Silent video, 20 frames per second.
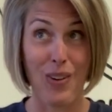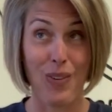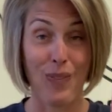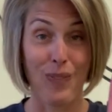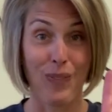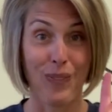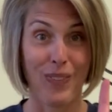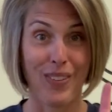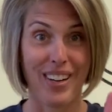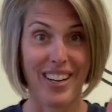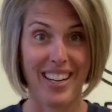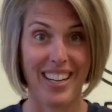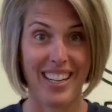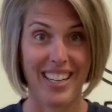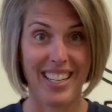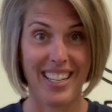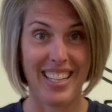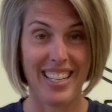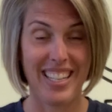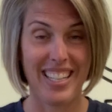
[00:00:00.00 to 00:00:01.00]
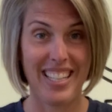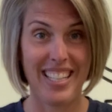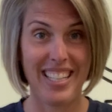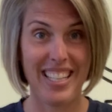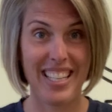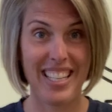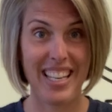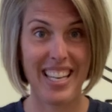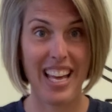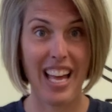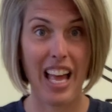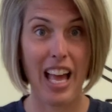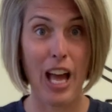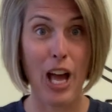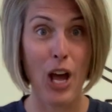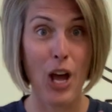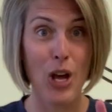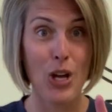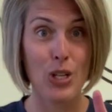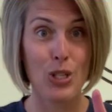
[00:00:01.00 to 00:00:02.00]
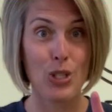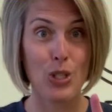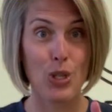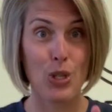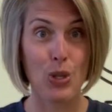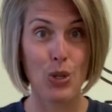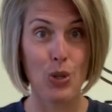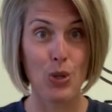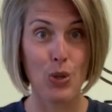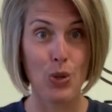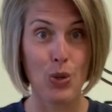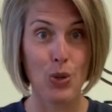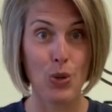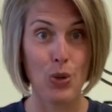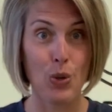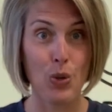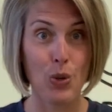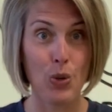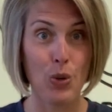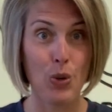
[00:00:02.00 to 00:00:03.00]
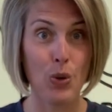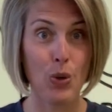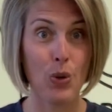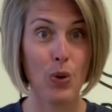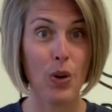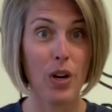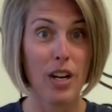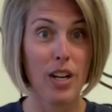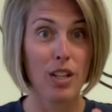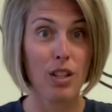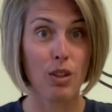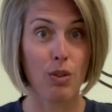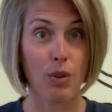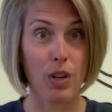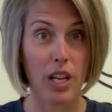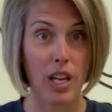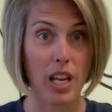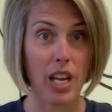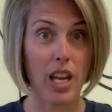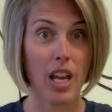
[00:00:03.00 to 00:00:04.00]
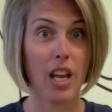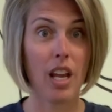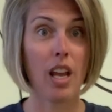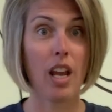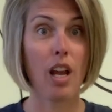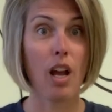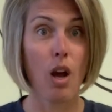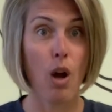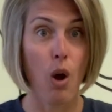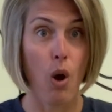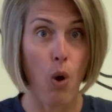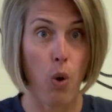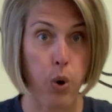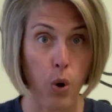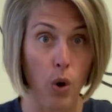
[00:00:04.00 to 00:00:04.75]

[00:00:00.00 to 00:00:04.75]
1, 2, 3.